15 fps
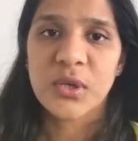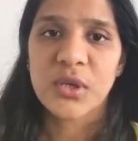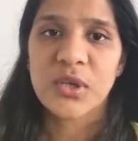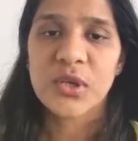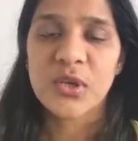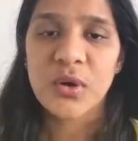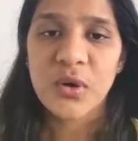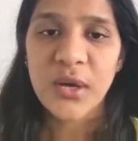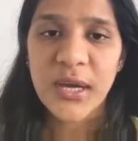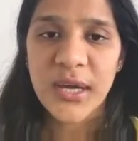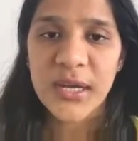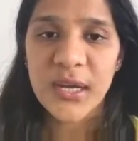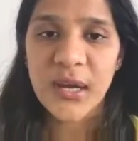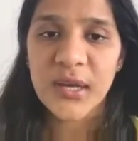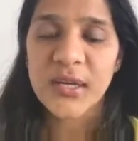your
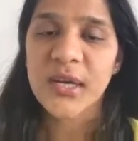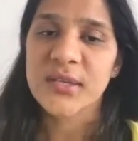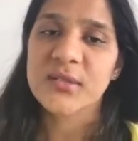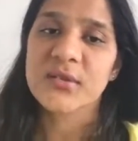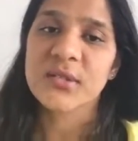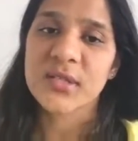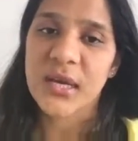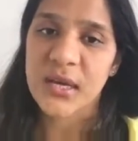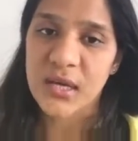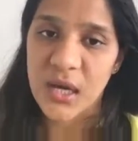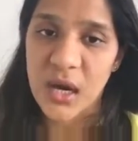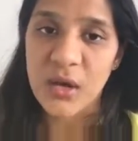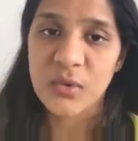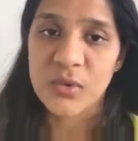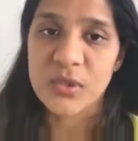headline has to stand
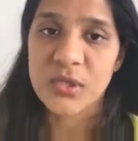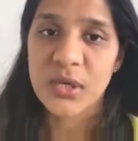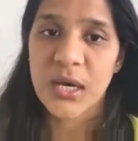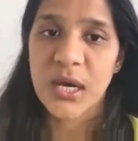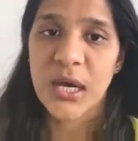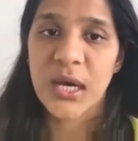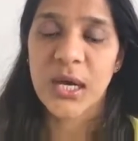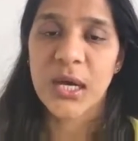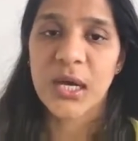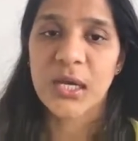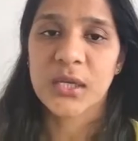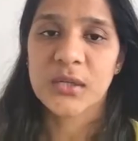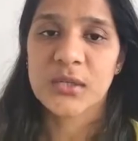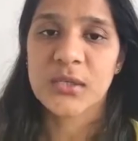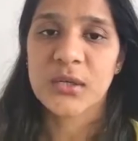out,
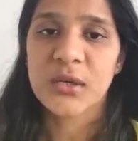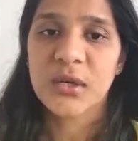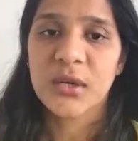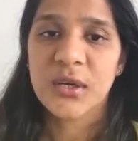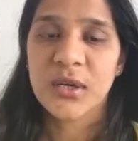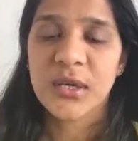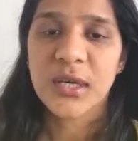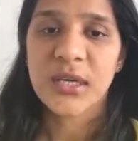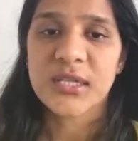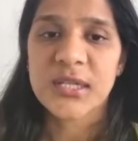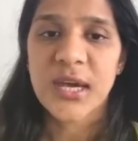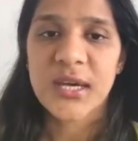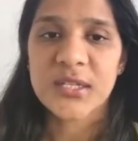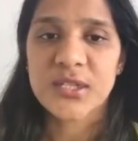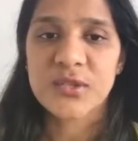and it
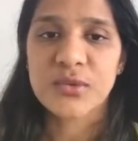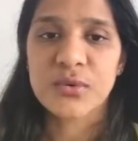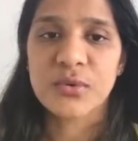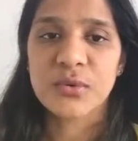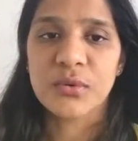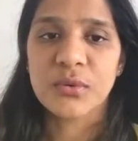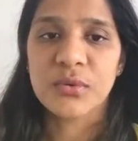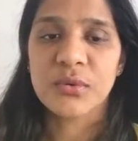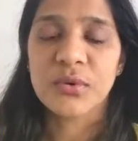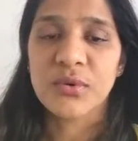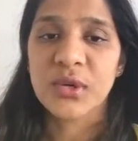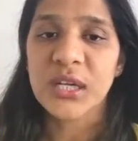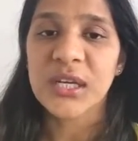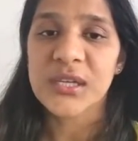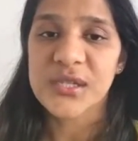has to
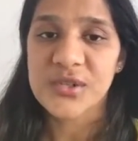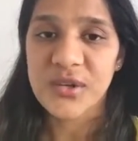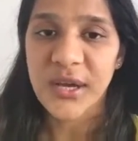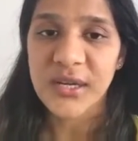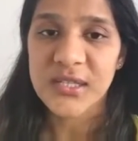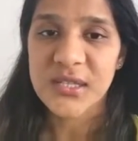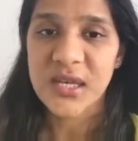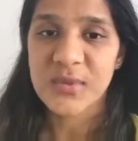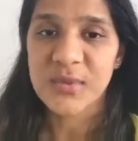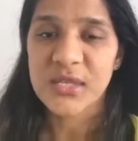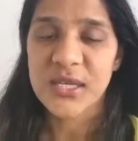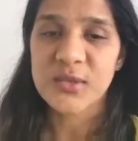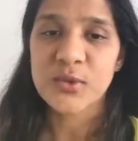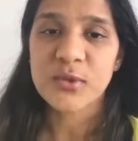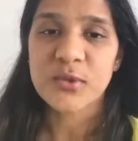really attract them. It
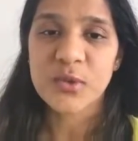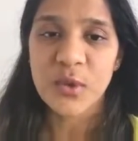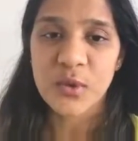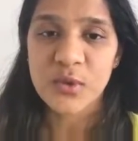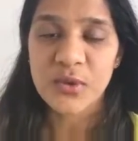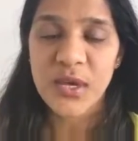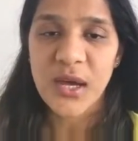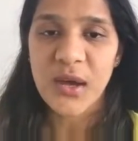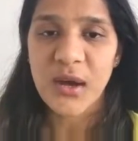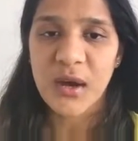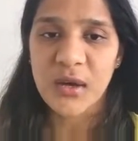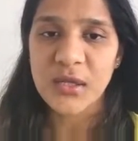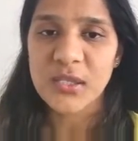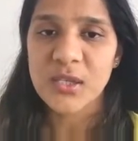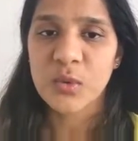has to talk to their
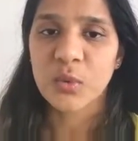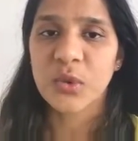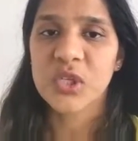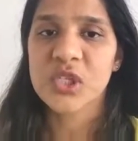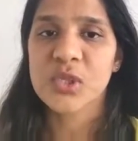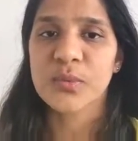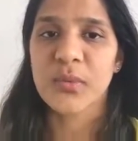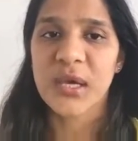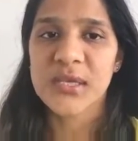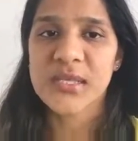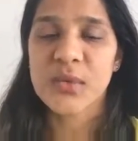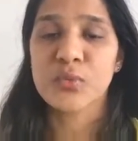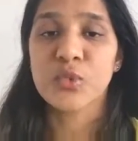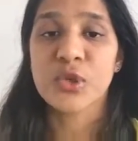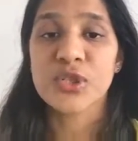heart, which makes
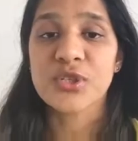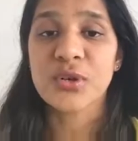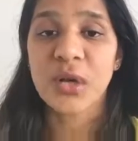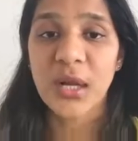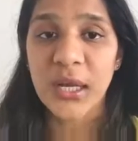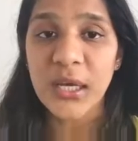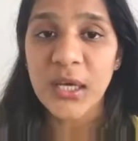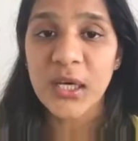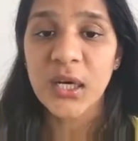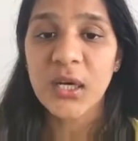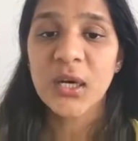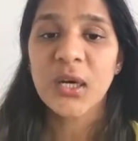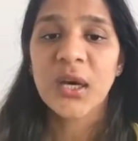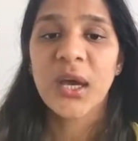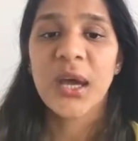them want to click
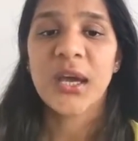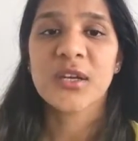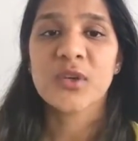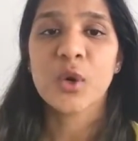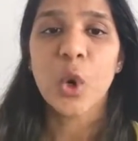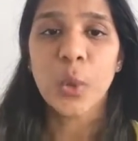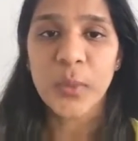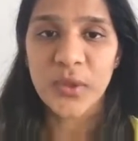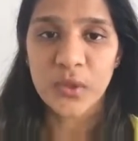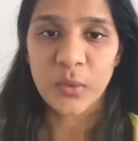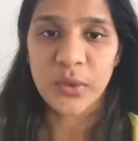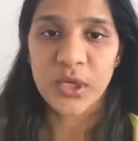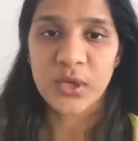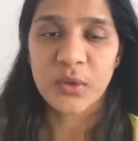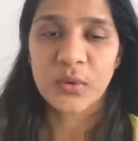and open the
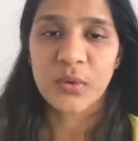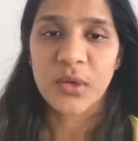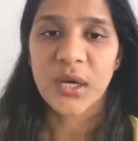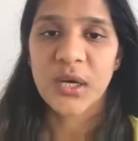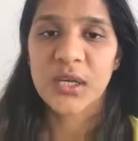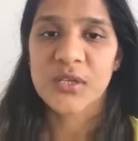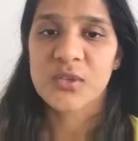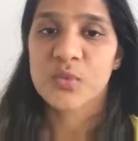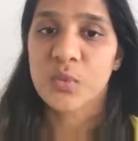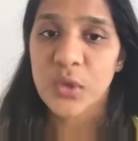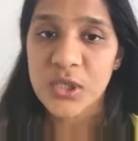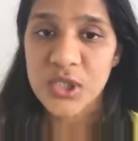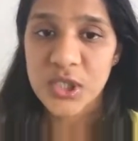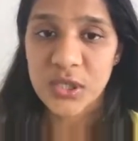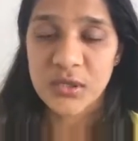video and
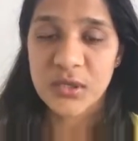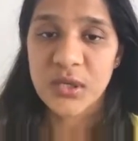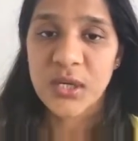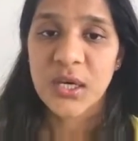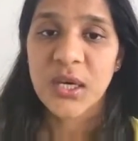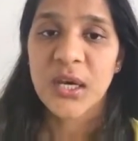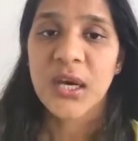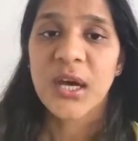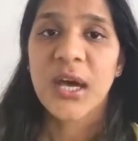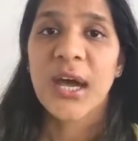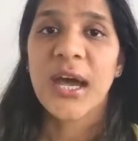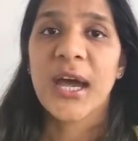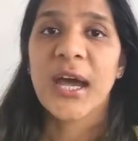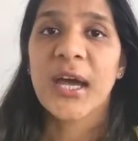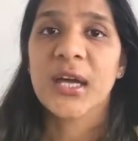watch it.
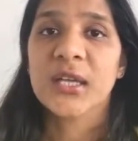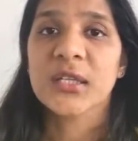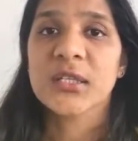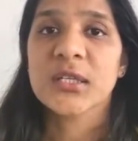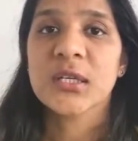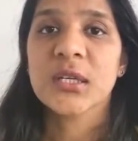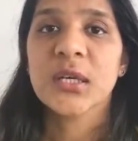And